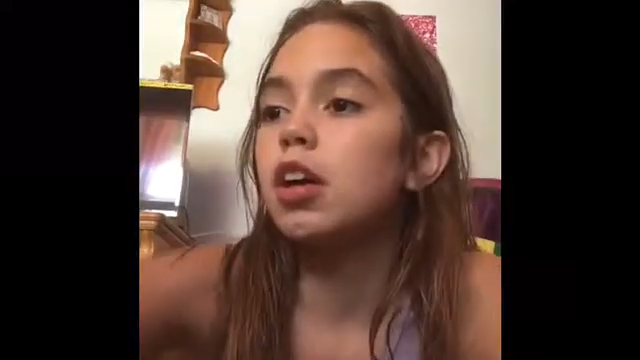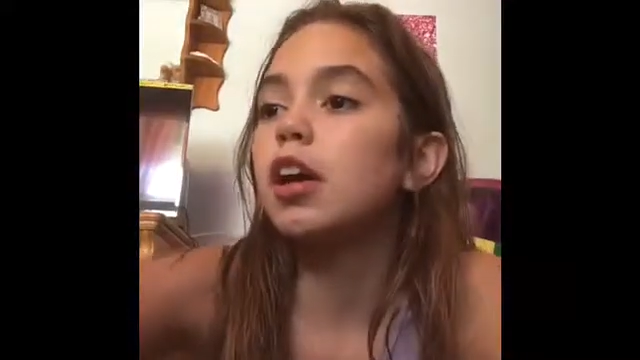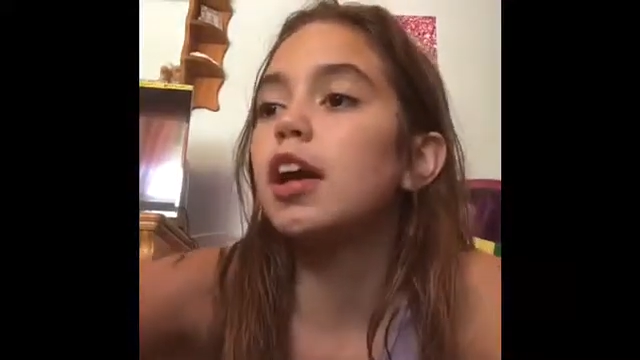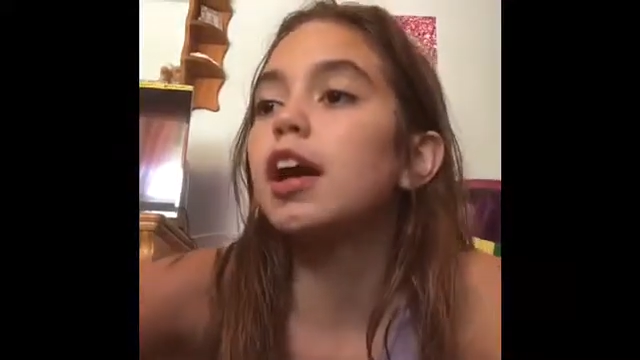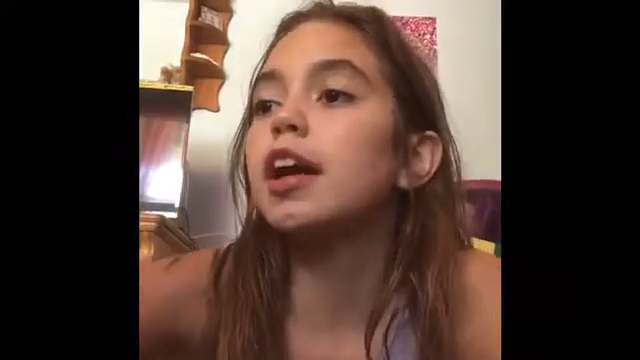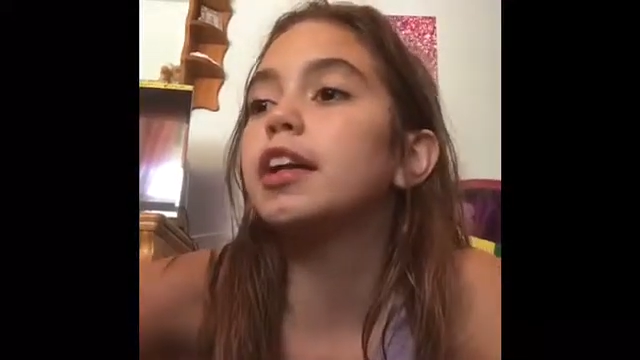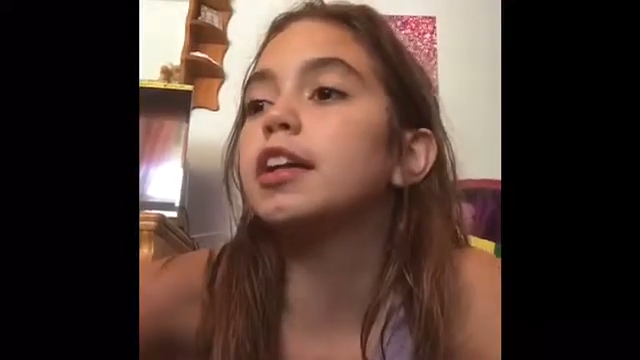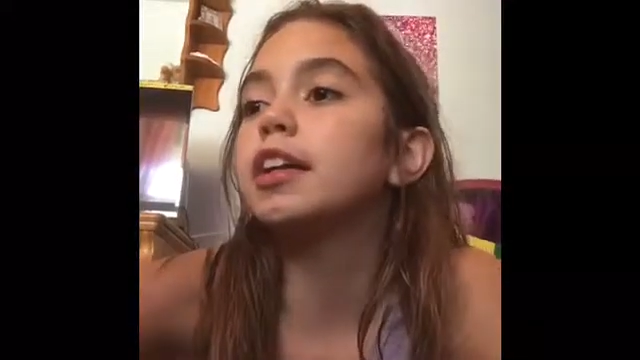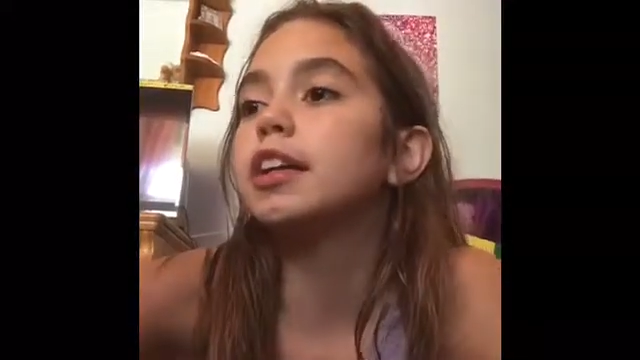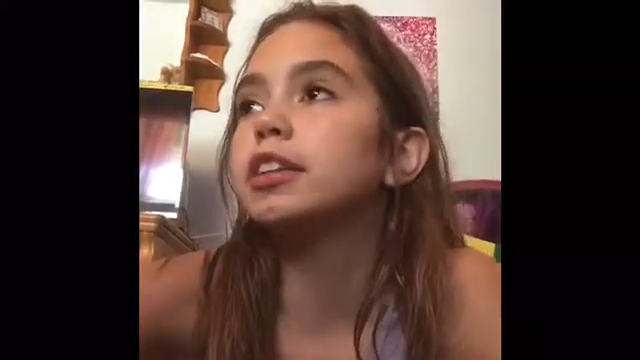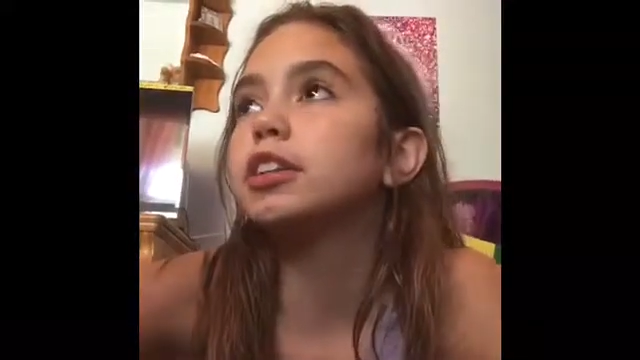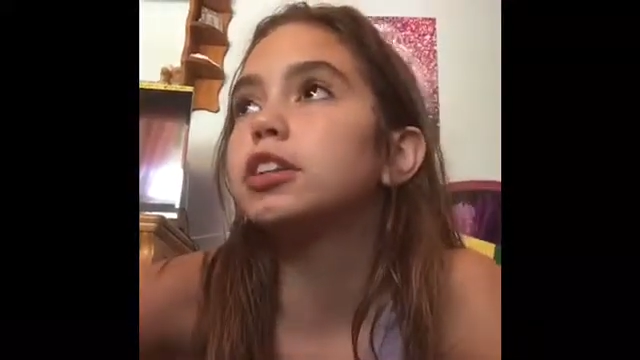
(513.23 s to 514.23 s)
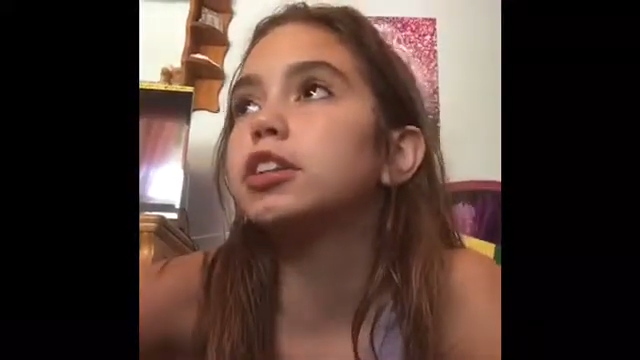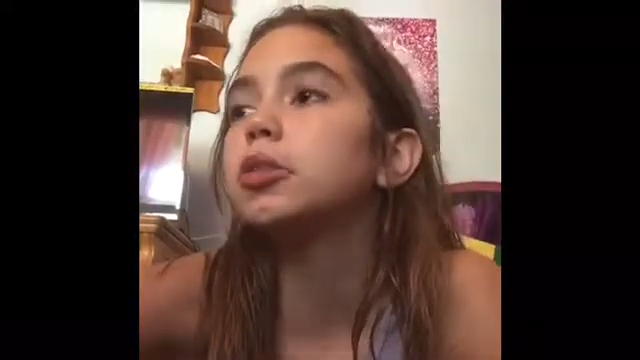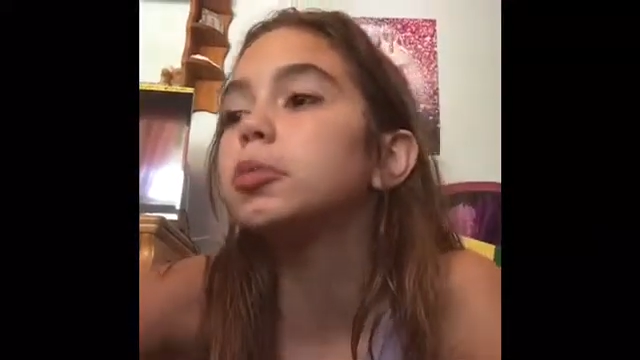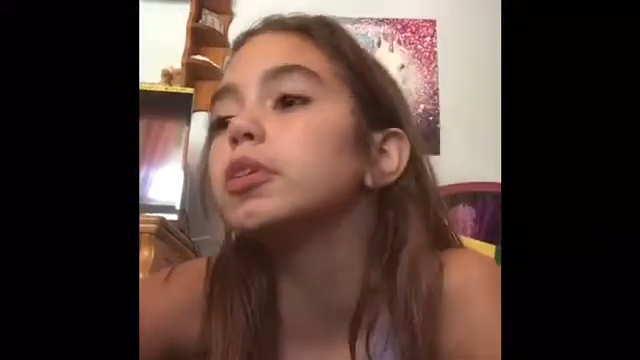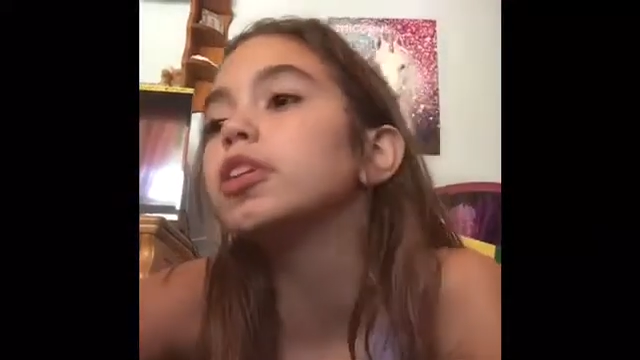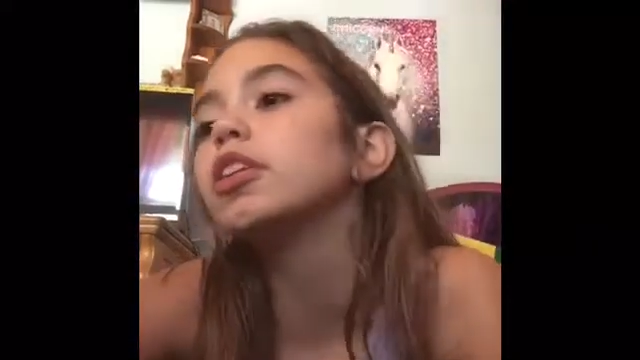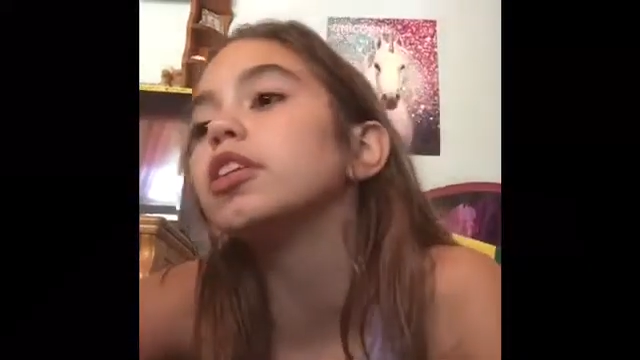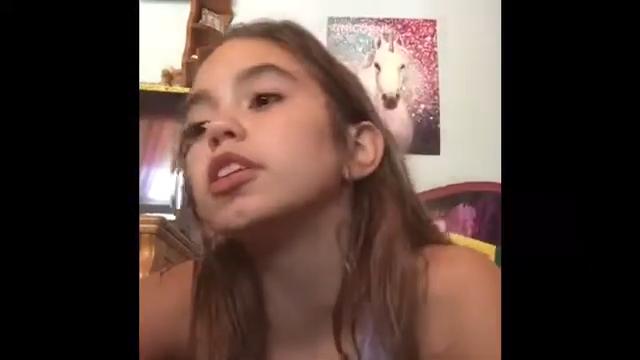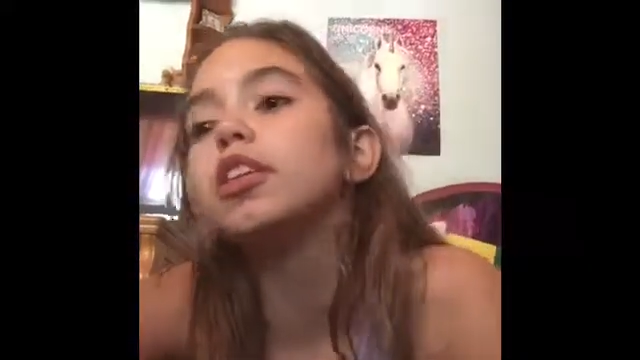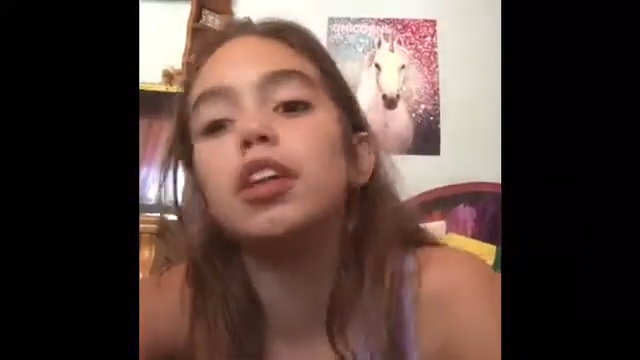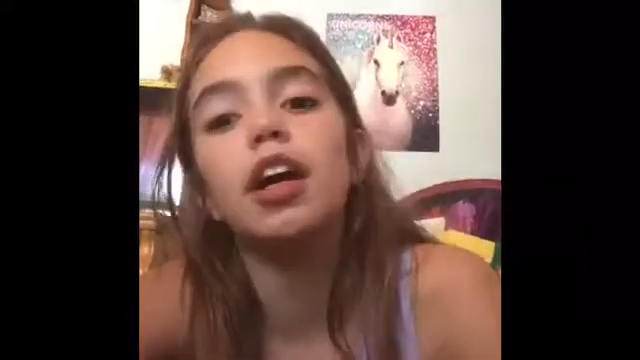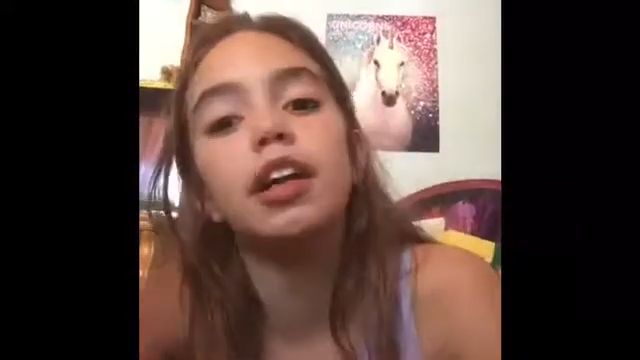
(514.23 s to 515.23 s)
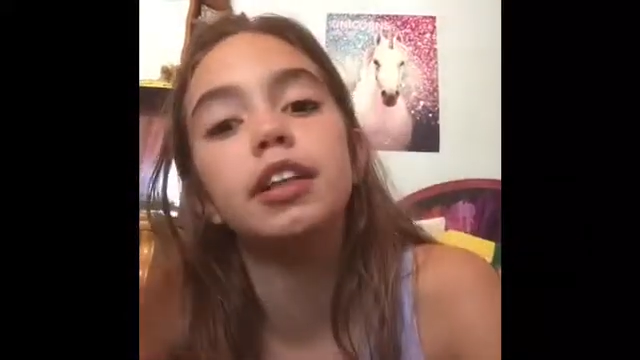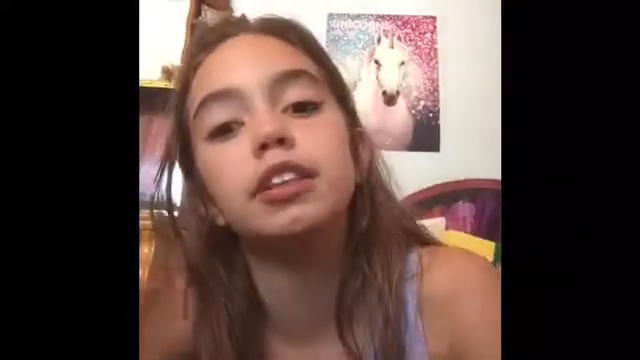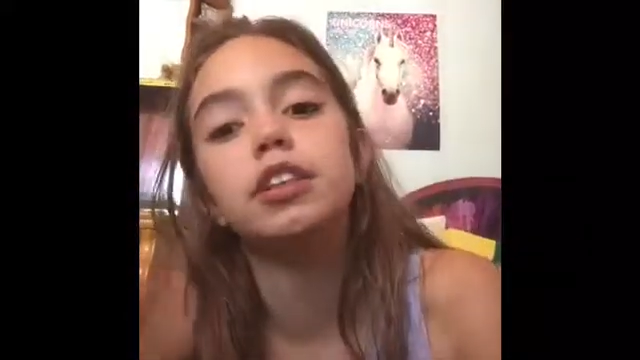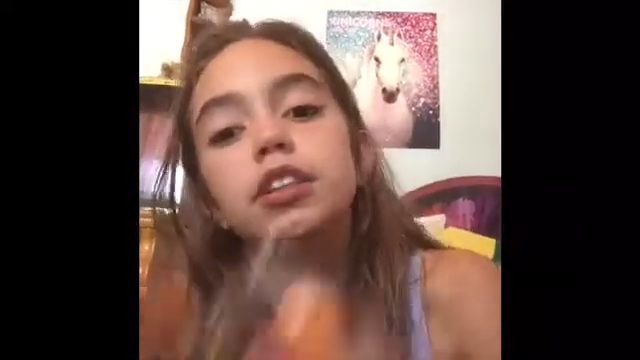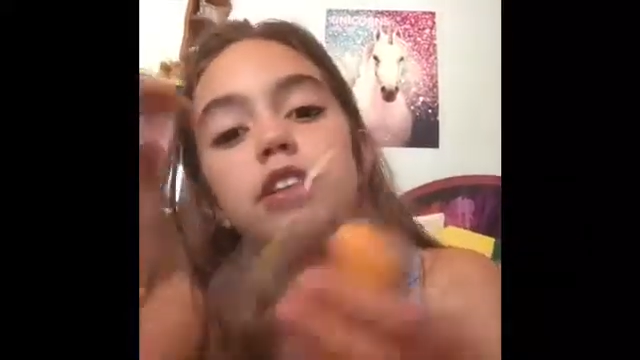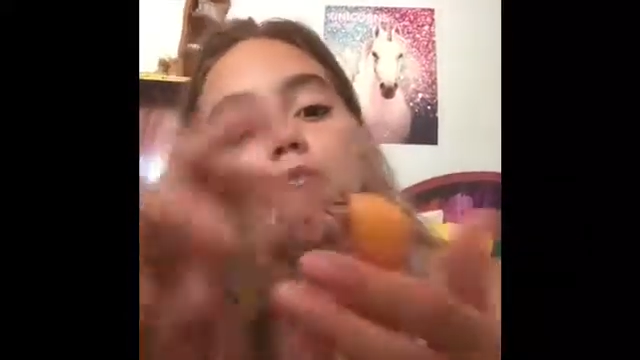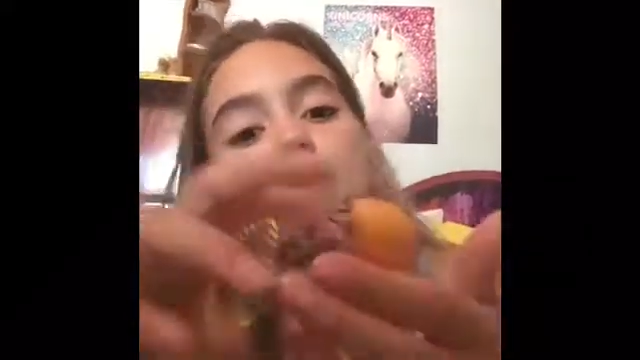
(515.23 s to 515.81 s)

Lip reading: and it's super nice.